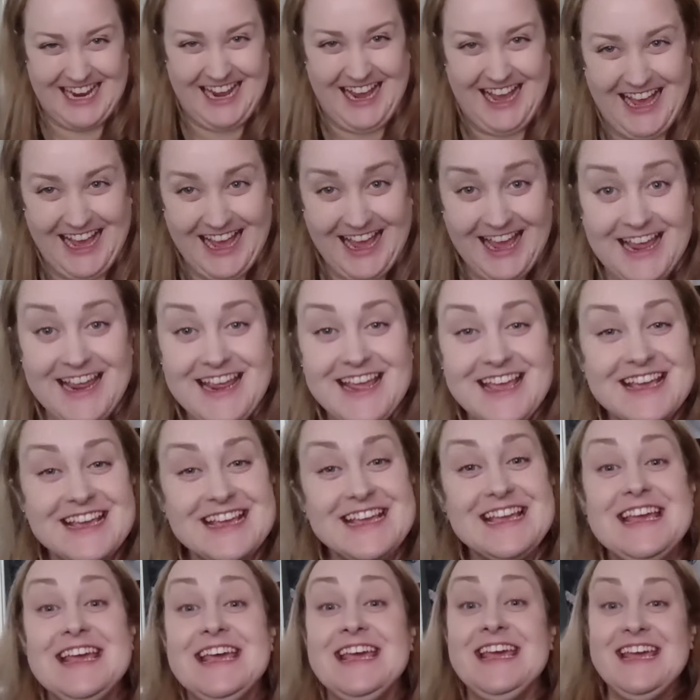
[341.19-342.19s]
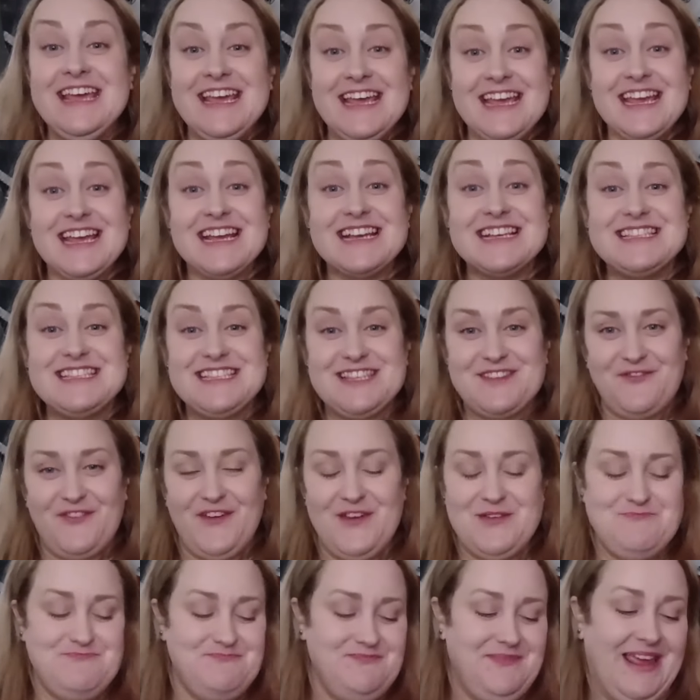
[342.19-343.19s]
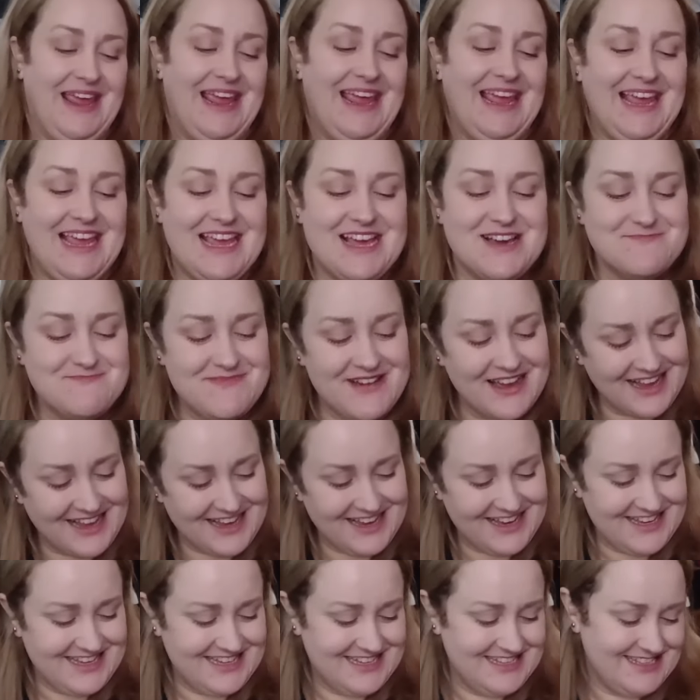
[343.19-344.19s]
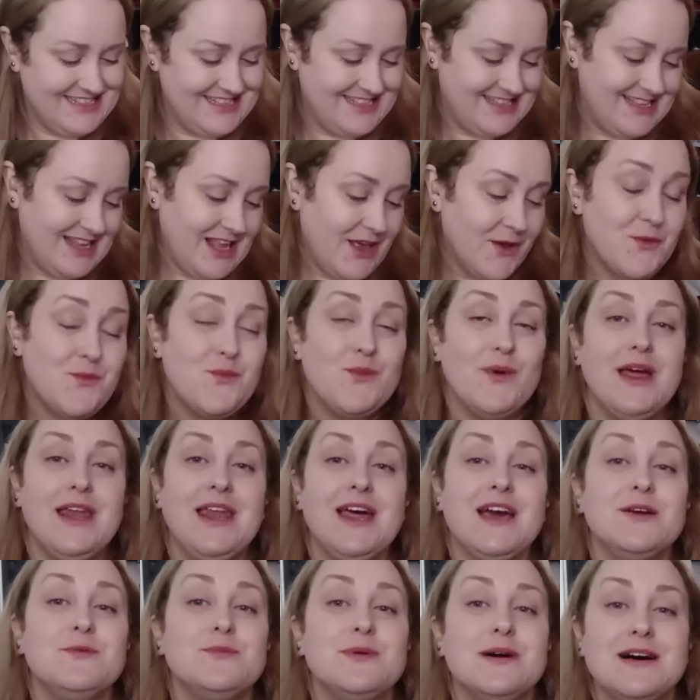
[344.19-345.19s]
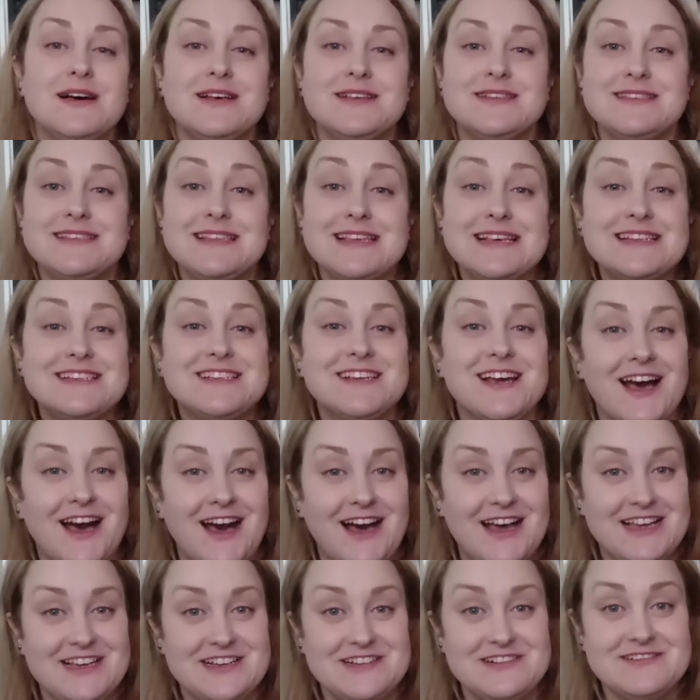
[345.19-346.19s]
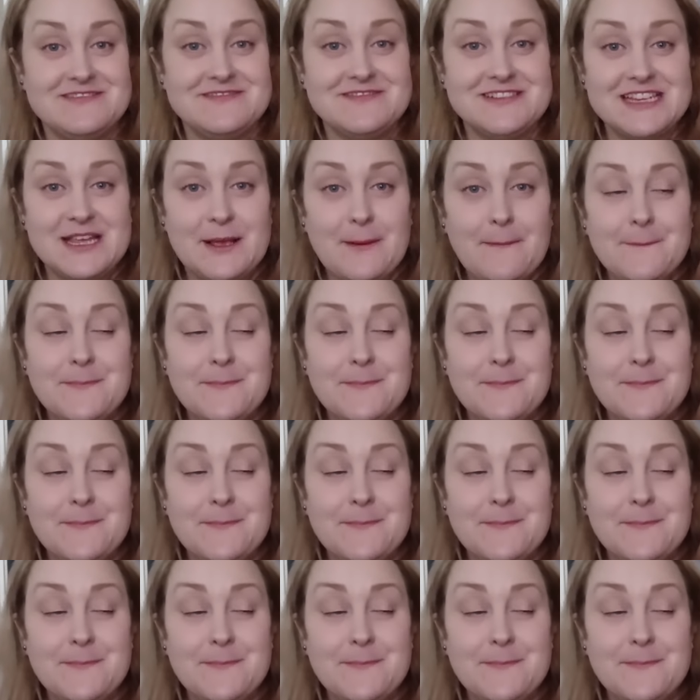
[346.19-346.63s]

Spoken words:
It's for me, because when I was a child,